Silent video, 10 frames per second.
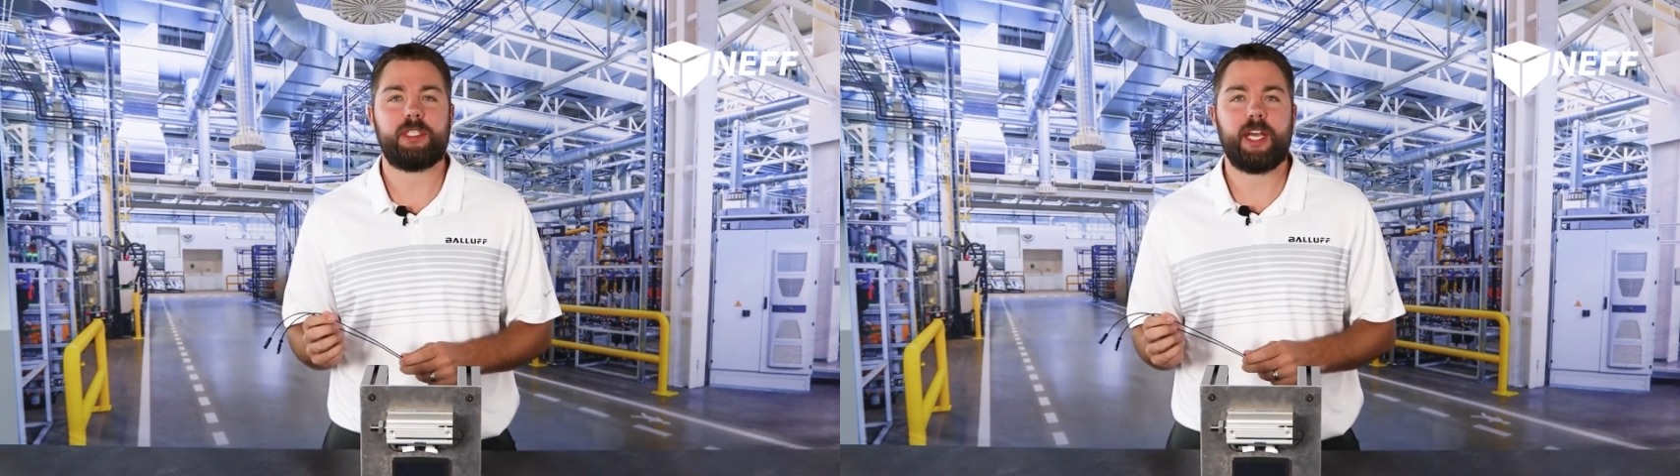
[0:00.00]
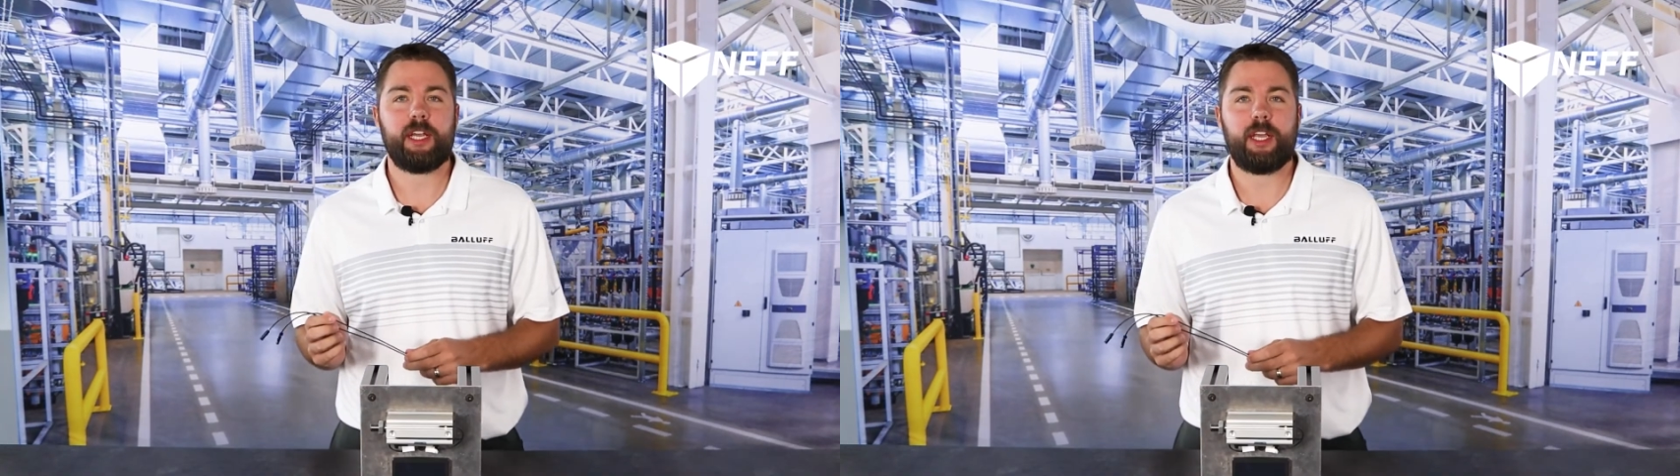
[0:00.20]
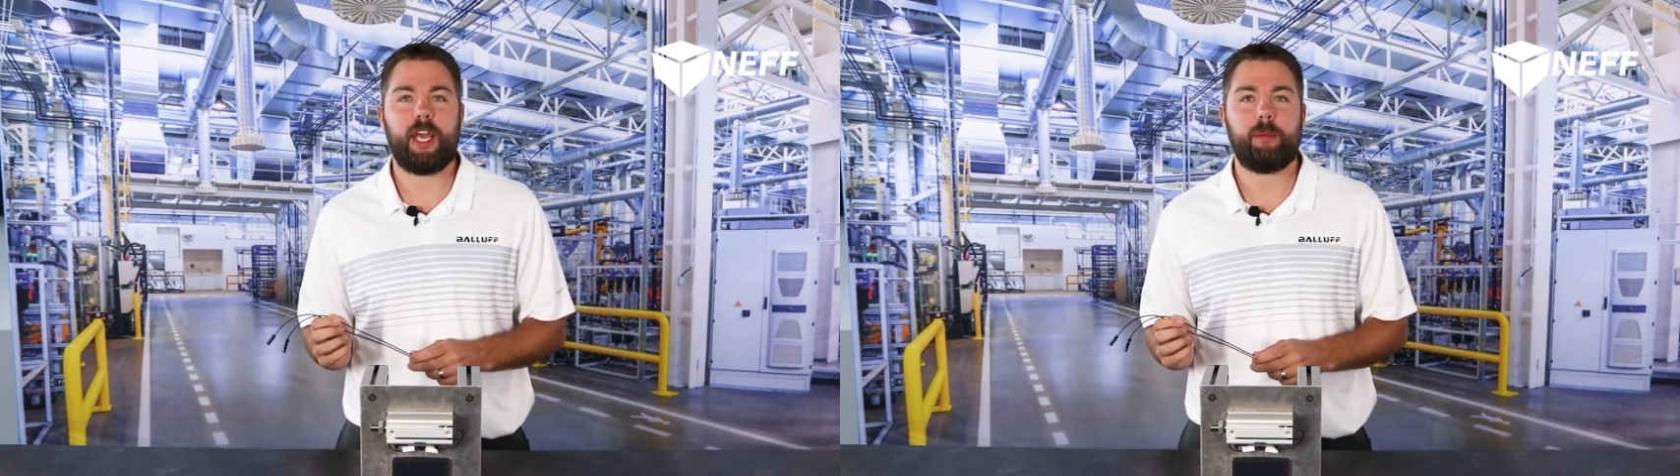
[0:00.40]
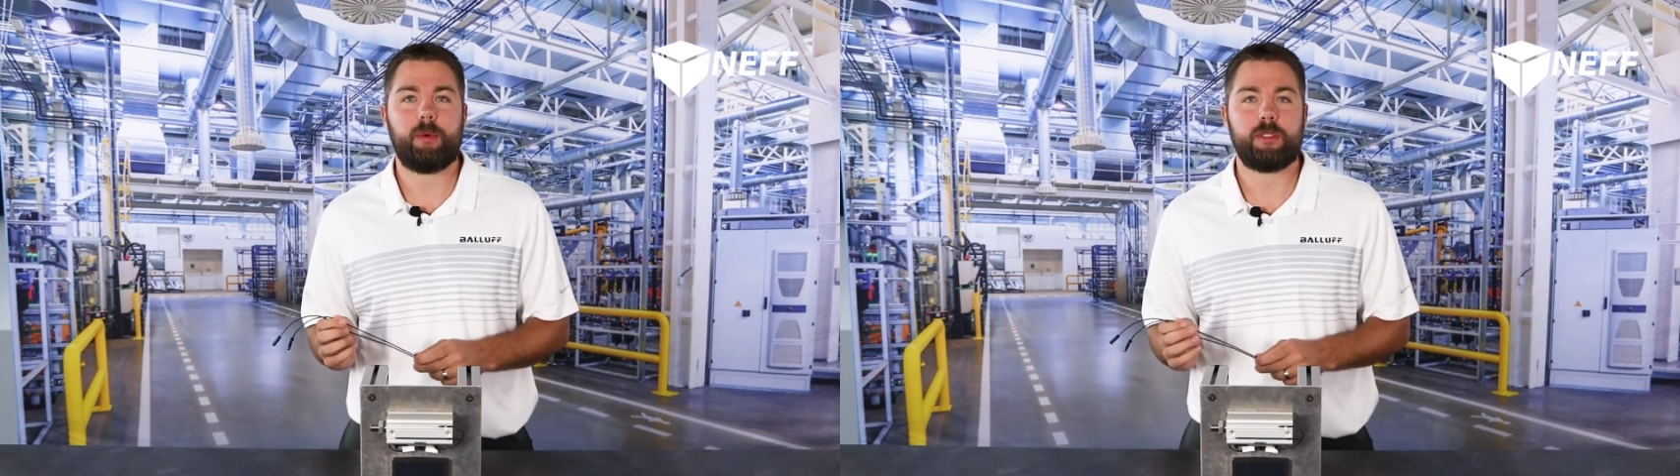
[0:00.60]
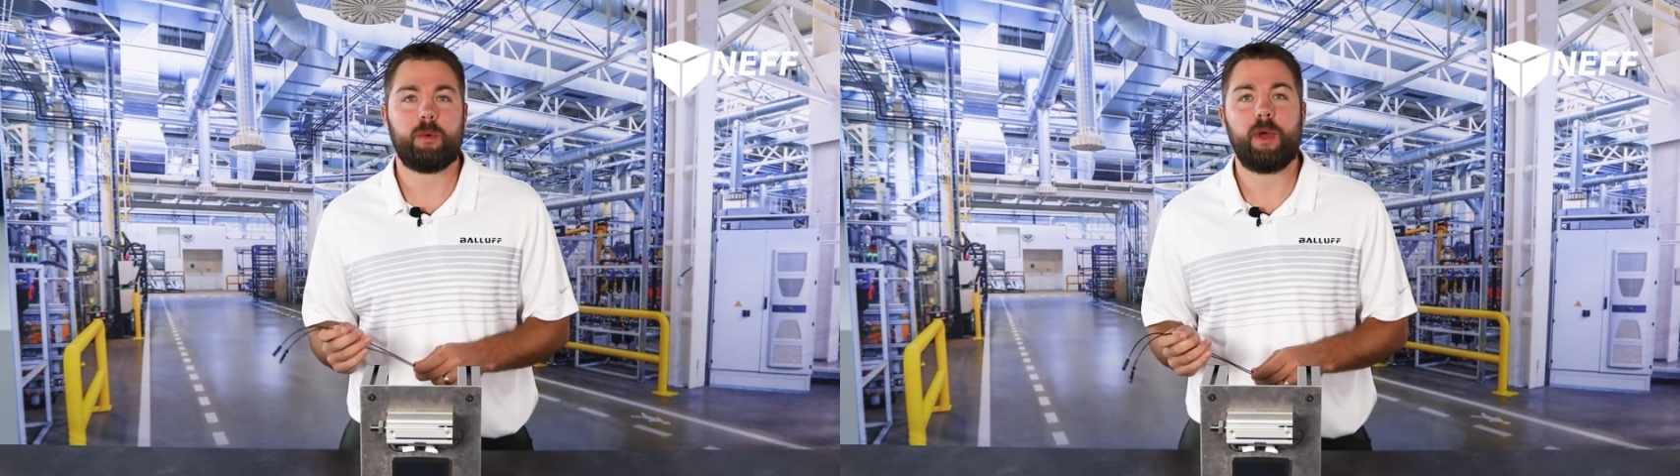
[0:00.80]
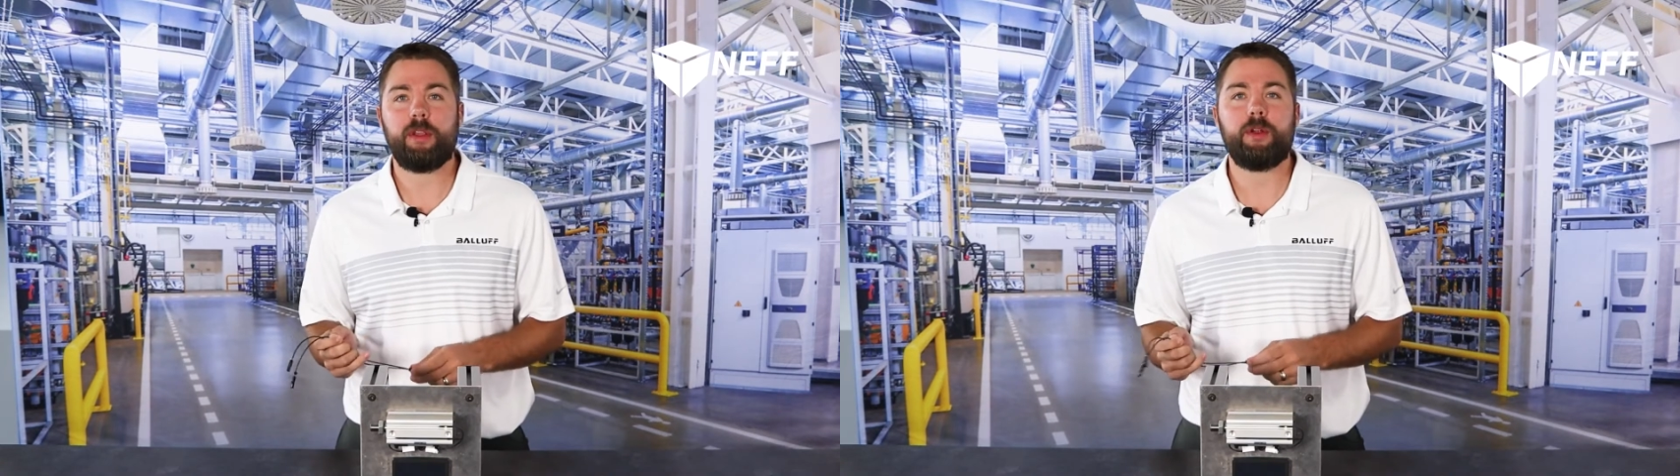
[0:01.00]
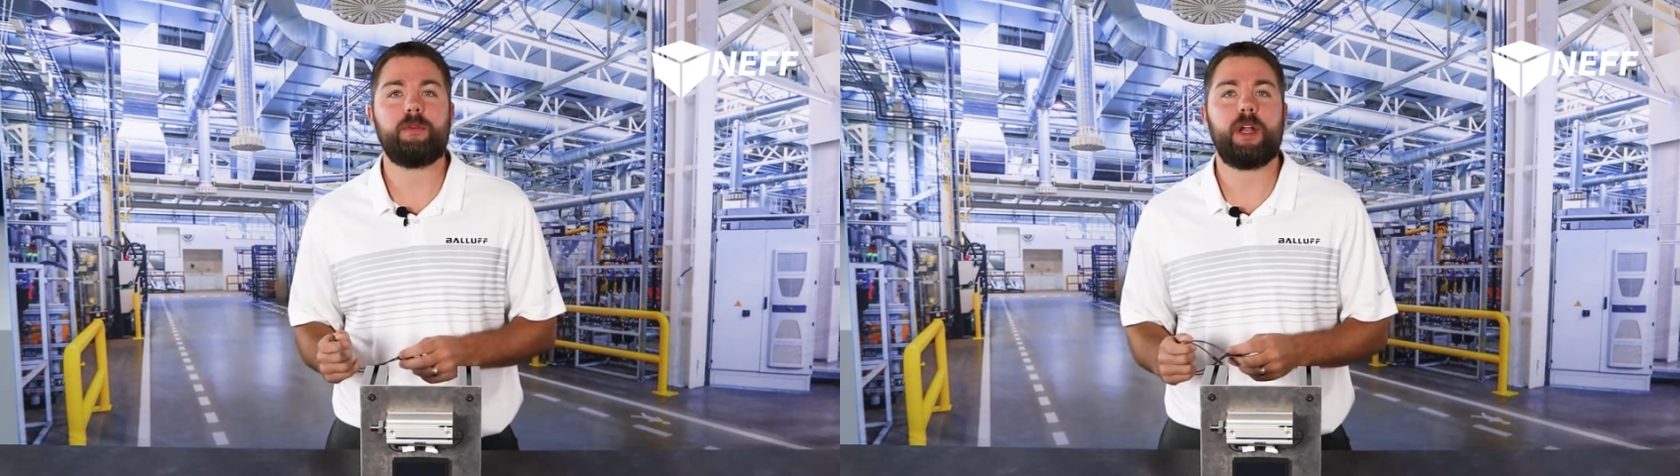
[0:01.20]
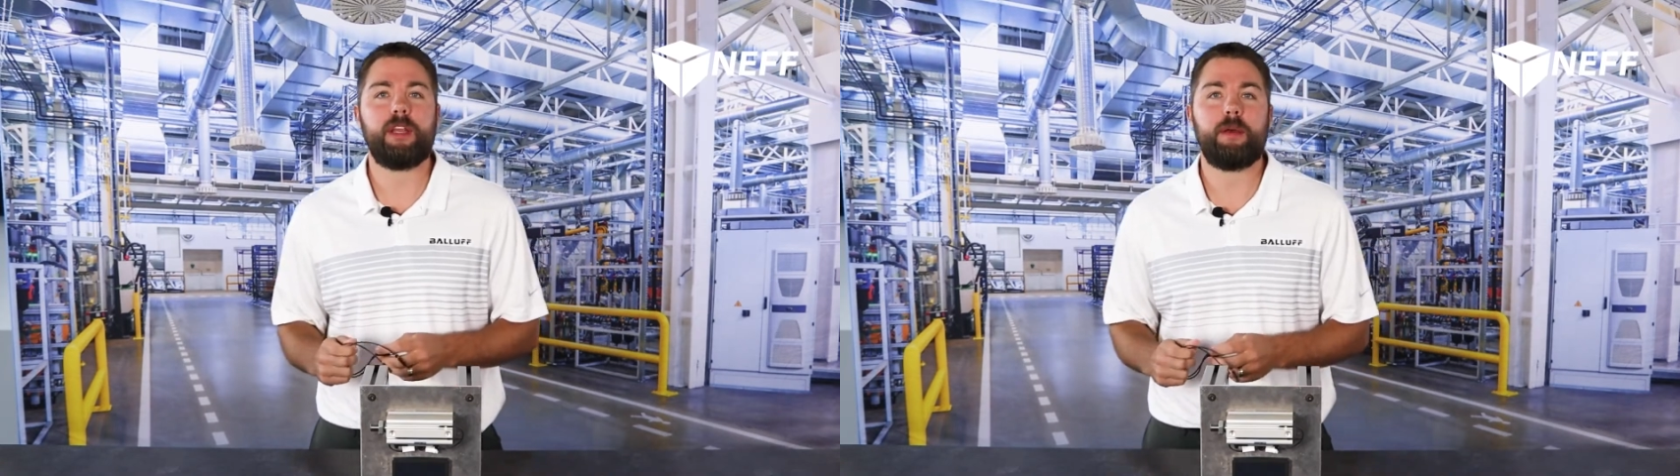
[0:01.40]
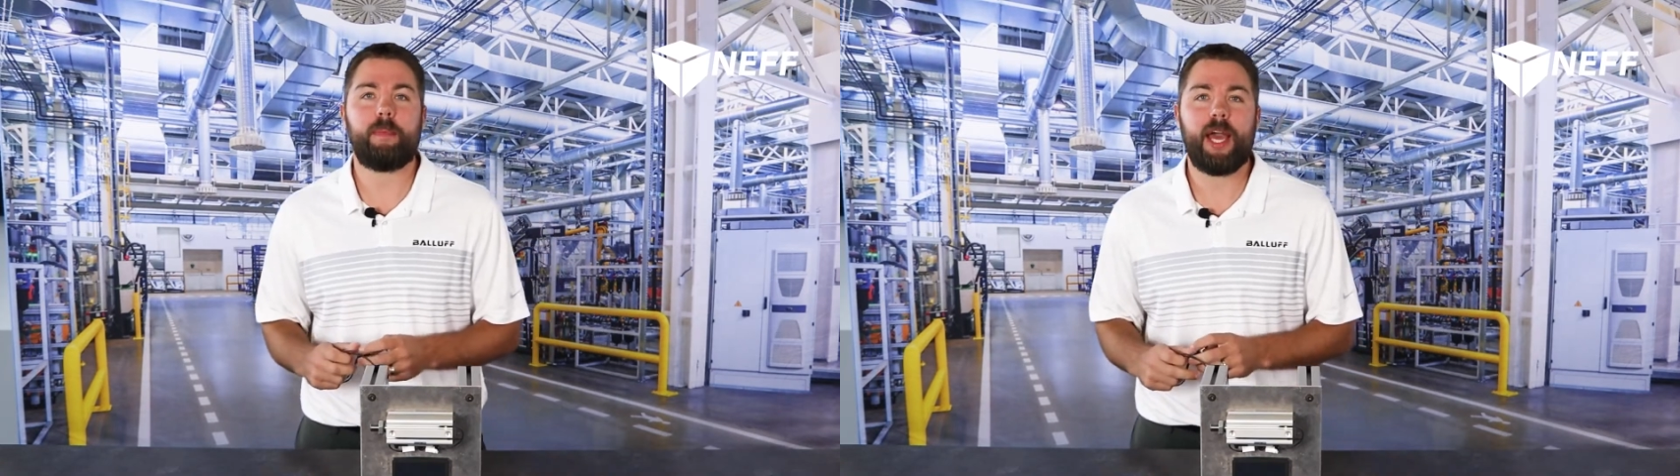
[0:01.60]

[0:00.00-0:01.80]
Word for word: second cable, so whether you're running them